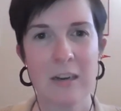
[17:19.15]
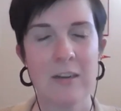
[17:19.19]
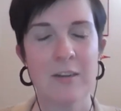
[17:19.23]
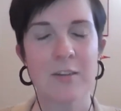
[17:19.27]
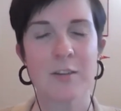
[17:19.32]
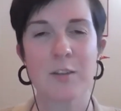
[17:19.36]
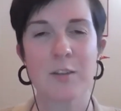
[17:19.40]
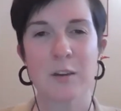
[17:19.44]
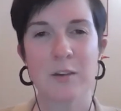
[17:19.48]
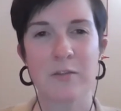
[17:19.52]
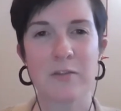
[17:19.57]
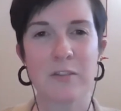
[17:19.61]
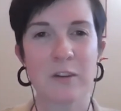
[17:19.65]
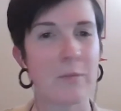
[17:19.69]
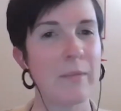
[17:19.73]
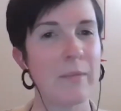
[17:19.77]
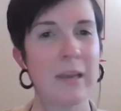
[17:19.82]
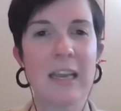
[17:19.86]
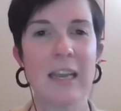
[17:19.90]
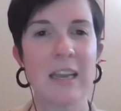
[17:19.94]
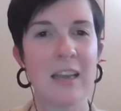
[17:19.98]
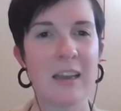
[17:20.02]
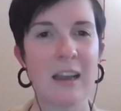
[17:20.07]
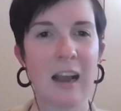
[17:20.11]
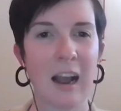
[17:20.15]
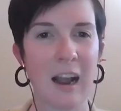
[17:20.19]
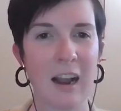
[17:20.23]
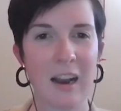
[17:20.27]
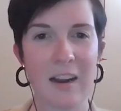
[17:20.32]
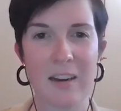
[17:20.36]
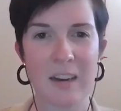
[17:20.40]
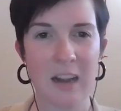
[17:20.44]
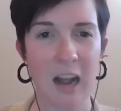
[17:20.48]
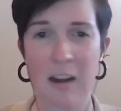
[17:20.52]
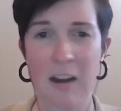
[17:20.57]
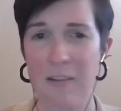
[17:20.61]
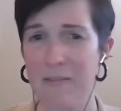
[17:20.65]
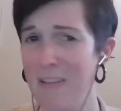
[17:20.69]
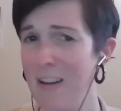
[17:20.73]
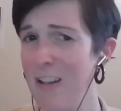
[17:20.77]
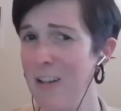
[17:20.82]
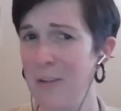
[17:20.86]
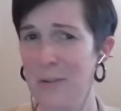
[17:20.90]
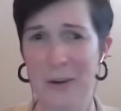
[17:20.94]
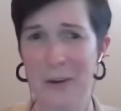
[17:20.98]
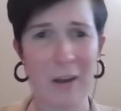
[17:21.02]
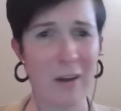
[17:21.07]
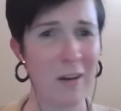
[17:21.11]
So for me, I
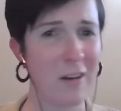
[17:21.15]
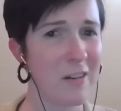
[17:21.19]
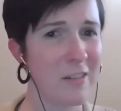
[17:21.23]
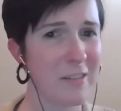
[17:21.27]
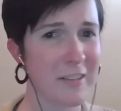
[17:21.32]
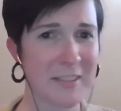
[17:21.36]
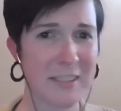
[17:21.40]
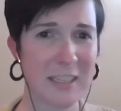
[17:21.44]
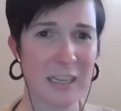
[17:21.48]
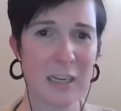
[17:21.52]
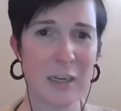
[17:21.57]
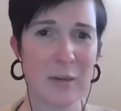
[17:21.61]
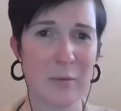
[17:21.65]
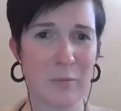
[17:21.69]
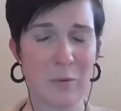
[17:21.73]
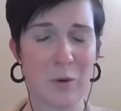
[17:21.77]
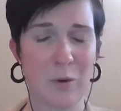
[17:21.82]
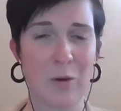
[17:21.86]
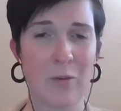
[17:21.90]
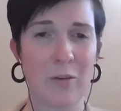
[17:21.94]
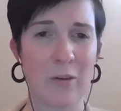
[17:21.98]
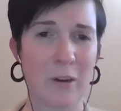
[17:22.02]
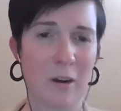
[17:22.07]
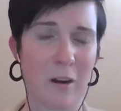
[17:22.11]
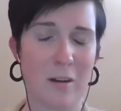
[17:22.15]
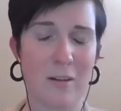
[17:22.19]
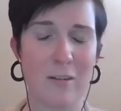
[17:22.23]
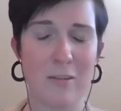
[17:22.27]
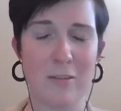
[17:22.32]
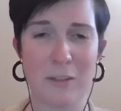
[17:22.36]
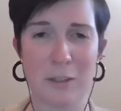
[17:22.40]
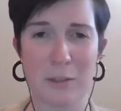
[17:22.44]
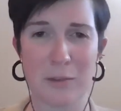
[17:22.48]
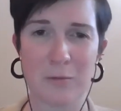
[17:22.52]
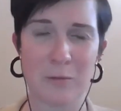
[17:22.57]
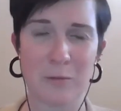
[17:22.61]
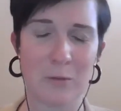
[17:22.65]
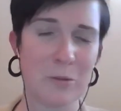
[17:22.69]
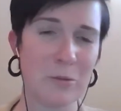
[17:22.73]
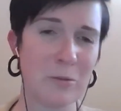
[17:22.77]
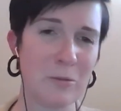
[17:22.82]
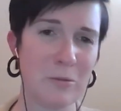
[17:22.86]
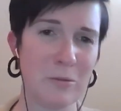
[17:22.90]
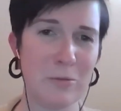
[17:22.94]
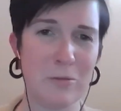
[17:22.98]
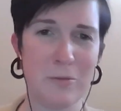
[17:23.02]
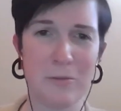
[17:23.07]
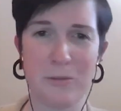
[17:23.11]
followed all the same protocols and
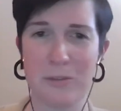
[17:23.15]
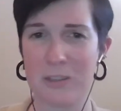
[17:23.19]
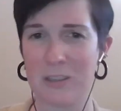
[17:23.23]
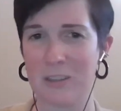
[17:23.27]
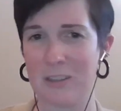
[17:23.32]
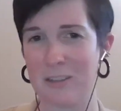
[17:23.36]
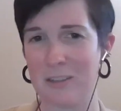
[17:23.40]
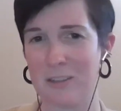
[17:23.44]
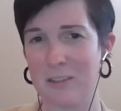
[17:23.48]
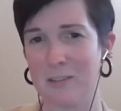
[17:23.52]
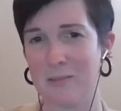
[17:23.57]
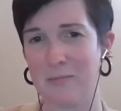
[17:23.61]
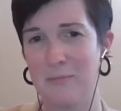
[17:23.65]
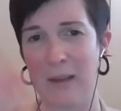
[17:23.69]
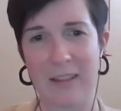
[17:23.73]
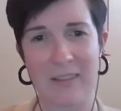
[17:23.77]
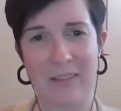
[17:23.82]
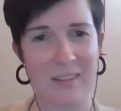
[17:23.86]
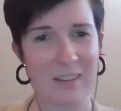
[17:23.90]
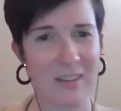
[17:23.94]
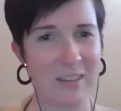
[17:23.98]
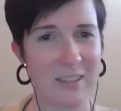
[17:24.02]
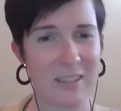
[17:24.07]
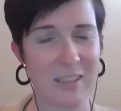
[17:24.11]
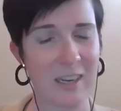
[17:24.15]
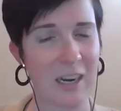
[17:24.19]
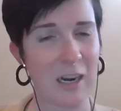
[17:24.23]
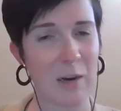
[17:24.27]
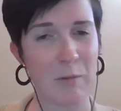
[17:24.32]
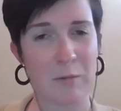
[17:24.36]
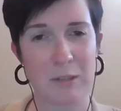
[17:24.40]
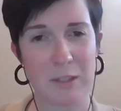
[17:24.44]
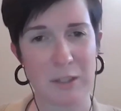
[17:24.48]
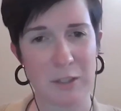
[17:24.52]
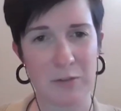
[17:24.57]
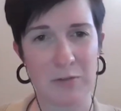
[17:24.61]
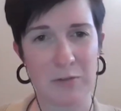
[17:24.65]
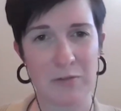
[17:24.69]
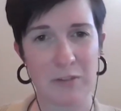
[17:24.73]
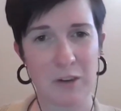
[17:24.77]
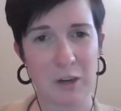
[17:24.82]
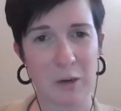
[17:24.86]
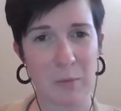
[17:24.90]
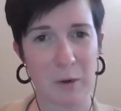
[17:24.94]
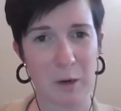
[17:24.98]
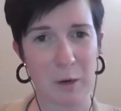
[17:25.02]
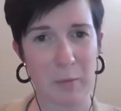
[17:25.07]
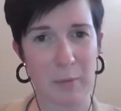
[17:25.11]
rules and methods that I would do for
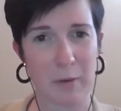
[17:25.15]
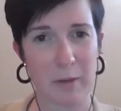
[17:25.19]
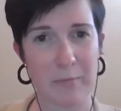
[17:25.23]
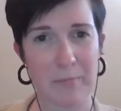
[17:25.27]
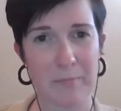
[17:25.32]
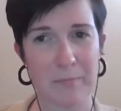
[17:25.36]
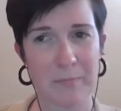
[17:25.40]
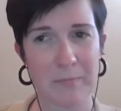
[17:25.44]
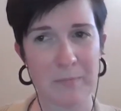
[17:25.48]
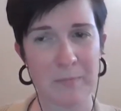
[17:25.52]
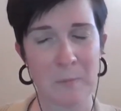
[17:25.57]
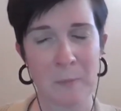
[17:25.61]
a bourbon,